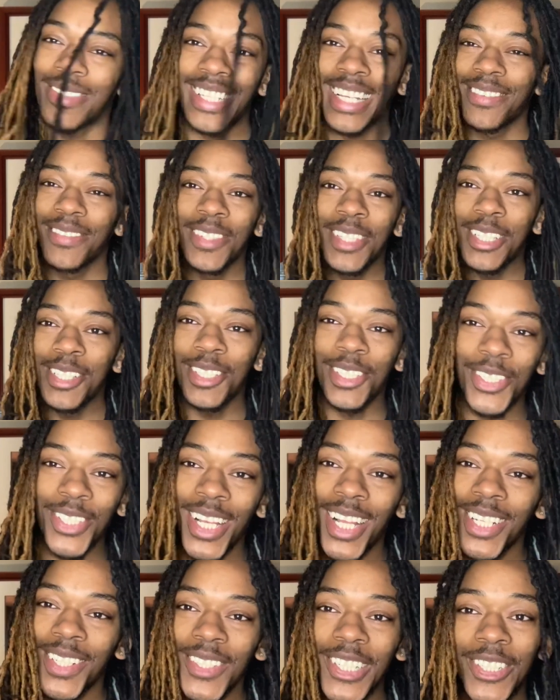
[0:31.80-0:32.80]
like really just
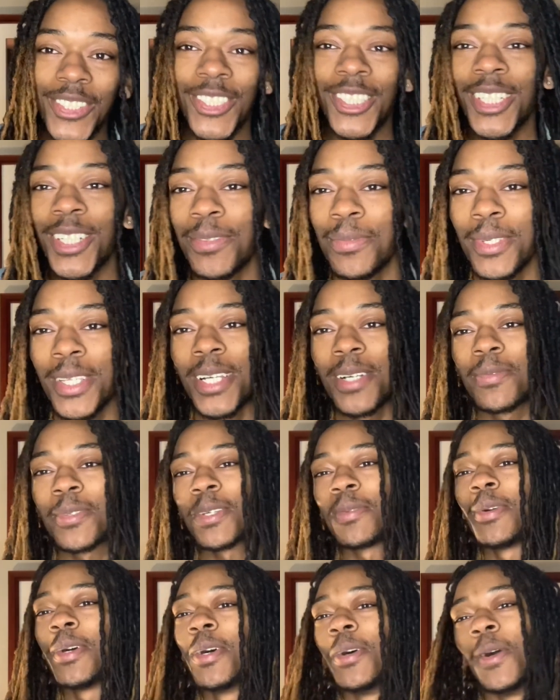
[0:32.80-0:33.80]
trying to, show me up,
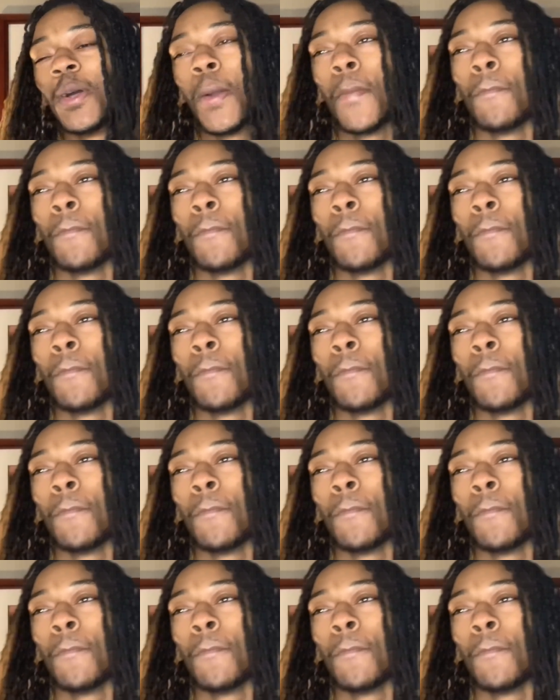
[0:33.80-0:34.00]
talking about